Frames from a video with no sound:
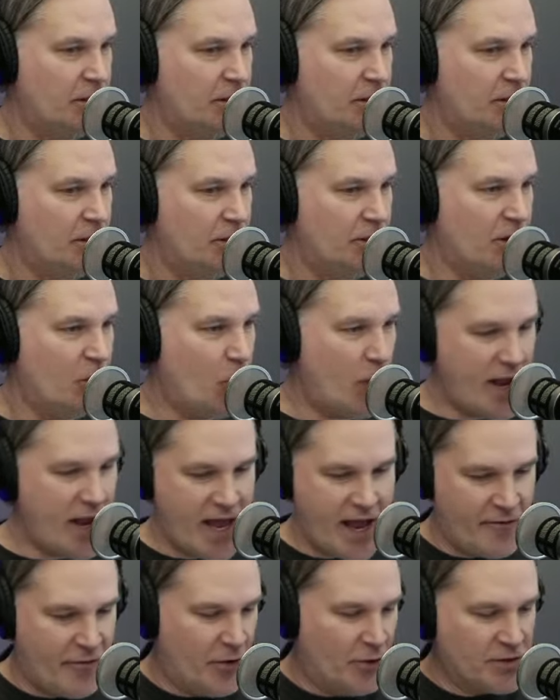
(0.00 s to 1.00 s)
You know, we
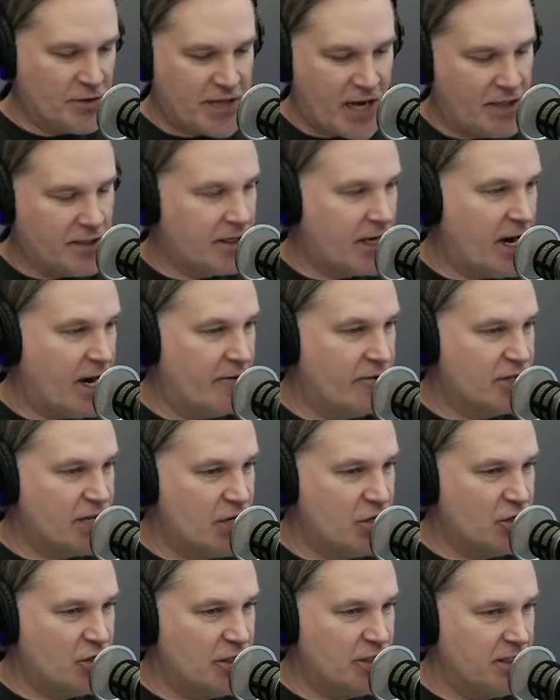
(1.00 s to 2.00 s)
have those kinds of
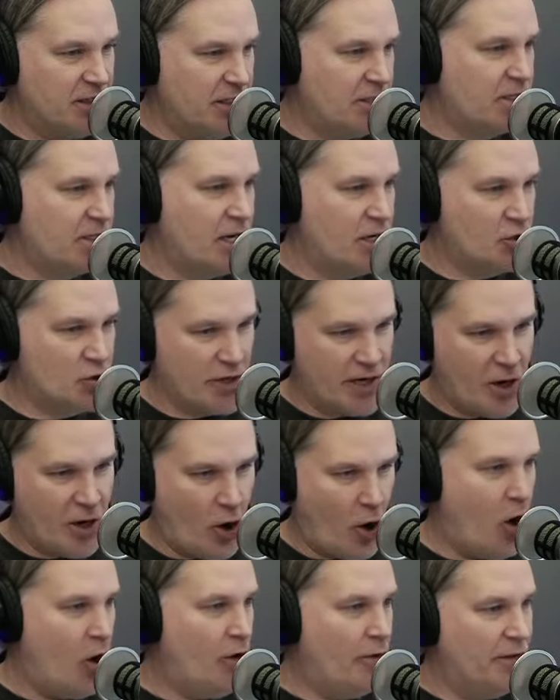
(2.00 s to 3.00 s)
conversations in this country
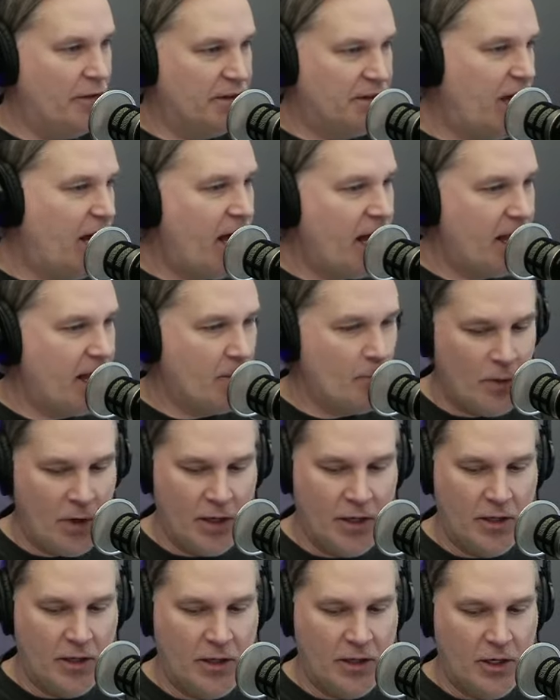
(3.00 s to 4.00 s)
all the time.
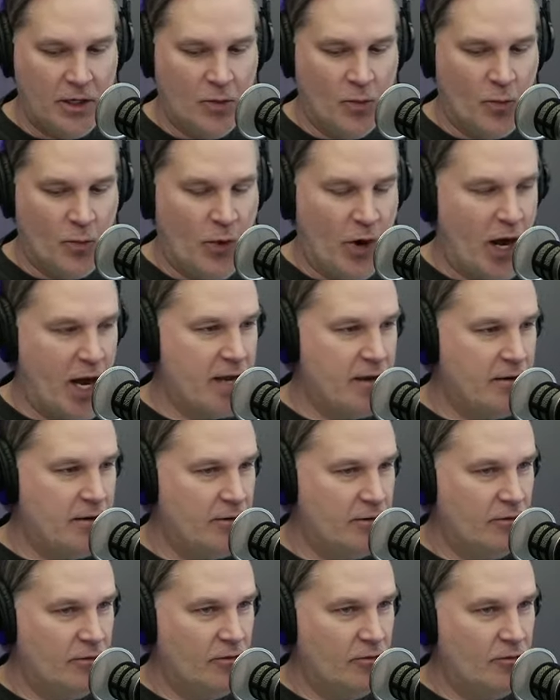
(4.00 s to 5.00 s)
But
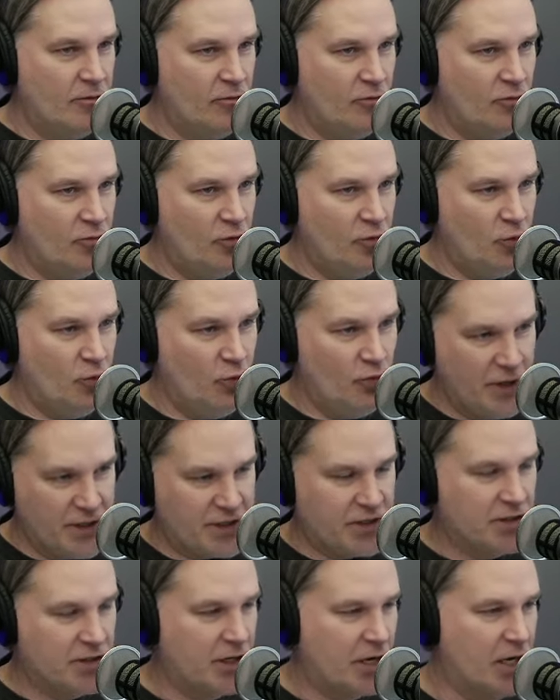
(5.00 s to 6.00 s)
this
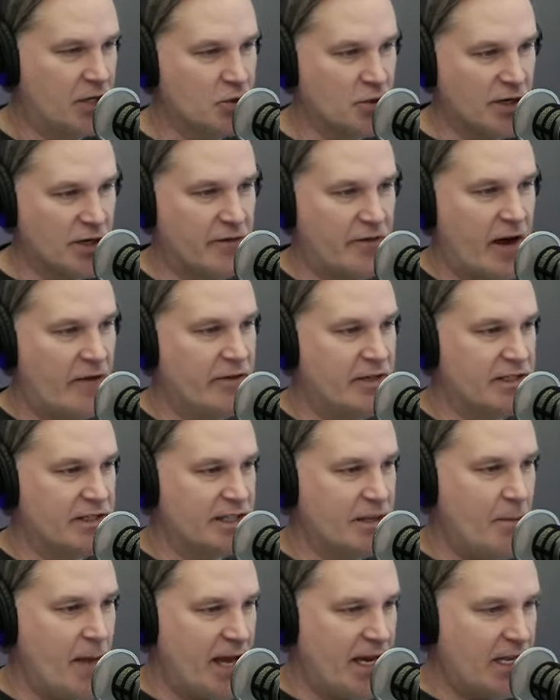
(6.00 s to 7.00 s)
is a country of
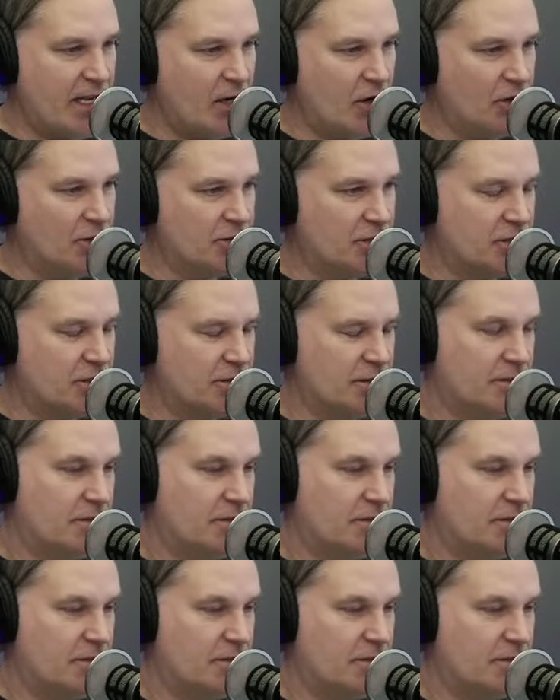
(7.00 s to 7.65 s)
obviously many cultures.